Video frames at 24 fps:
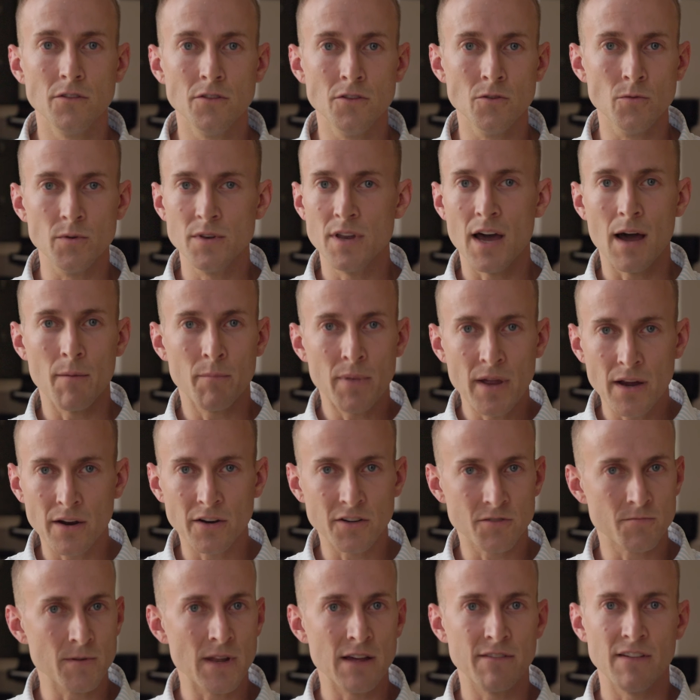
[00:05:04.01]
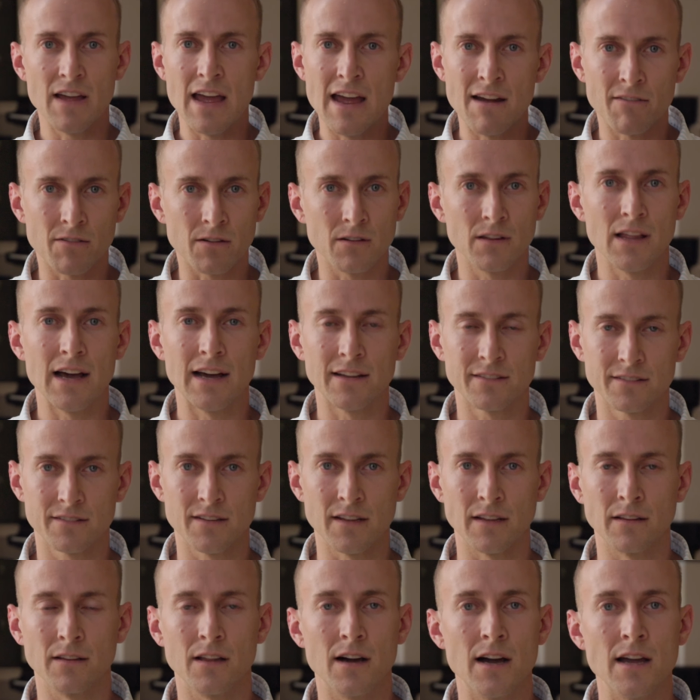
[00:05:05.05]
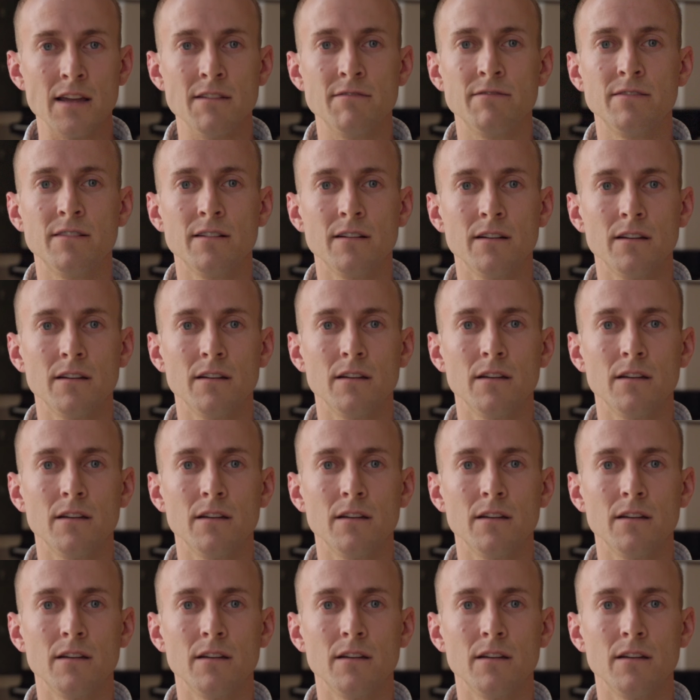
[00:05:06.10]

you would not perish but have everlasting life.